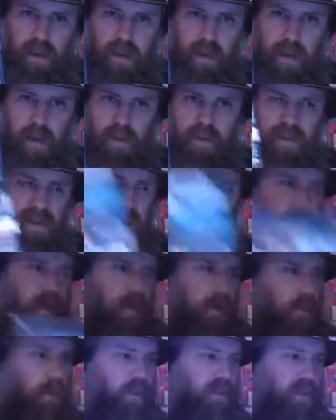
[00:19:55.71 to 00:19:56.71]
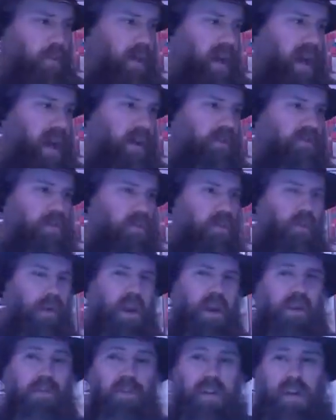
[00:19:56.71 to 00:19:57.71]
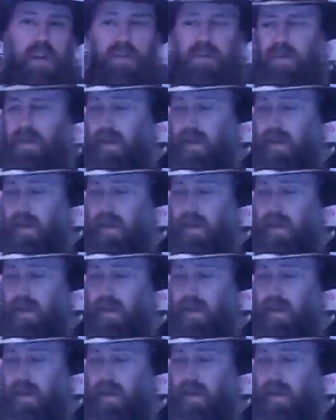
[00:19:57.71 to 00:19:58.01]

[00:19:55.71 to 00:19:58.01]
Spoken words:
I know it was a passion project.